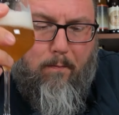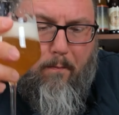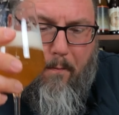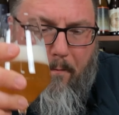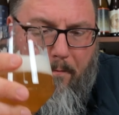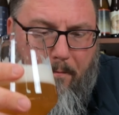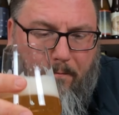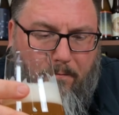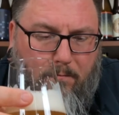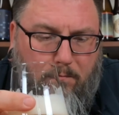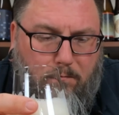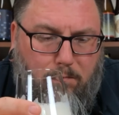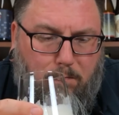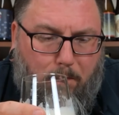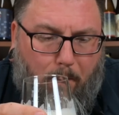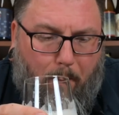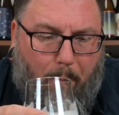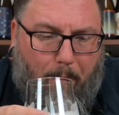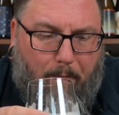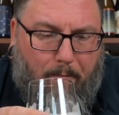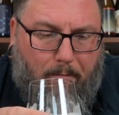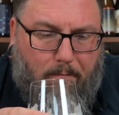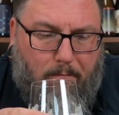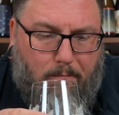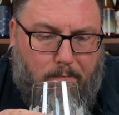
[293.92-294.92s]

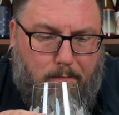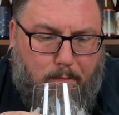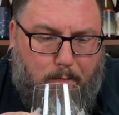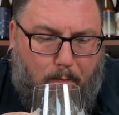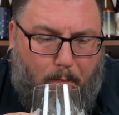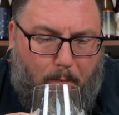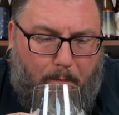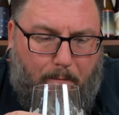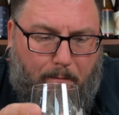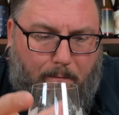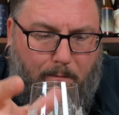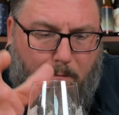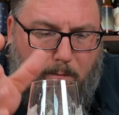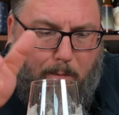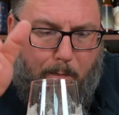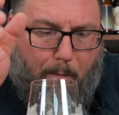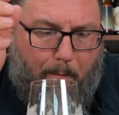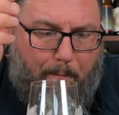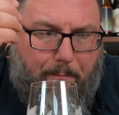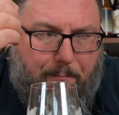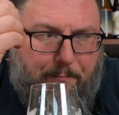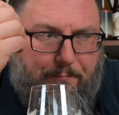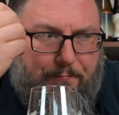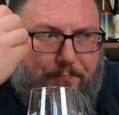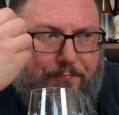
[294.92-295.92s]

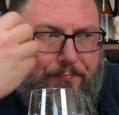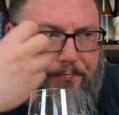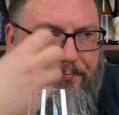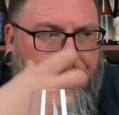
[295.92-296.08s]
(no one is talking)